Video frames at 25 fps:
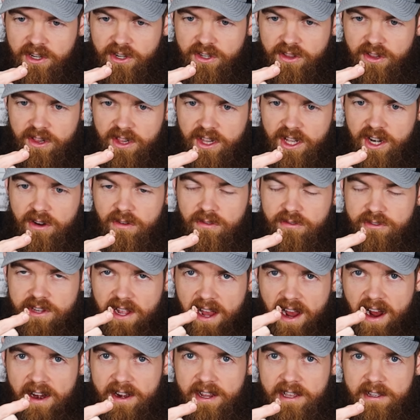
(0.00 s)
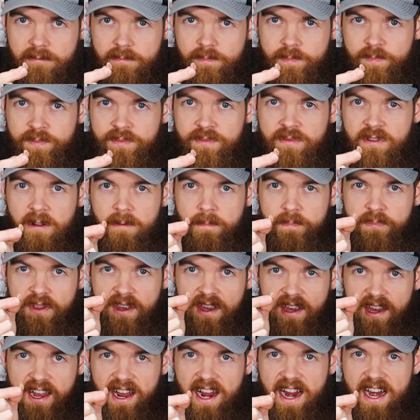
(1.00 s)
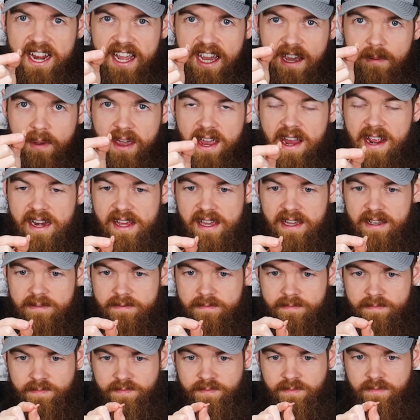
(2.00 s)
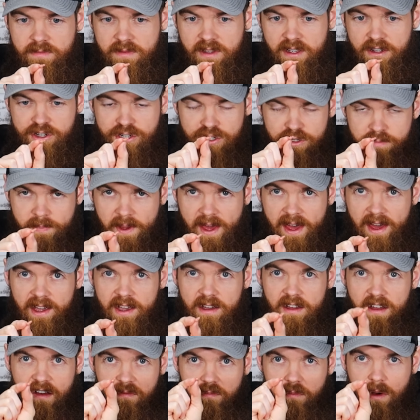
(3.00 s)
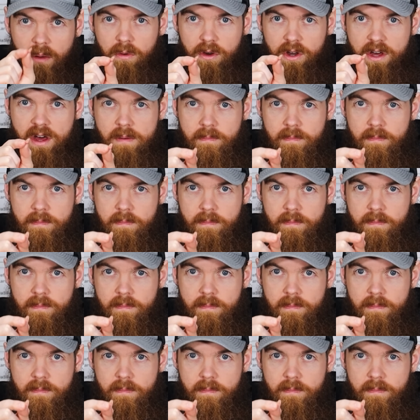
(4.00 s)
This little tiny, itty bitty speck of bubble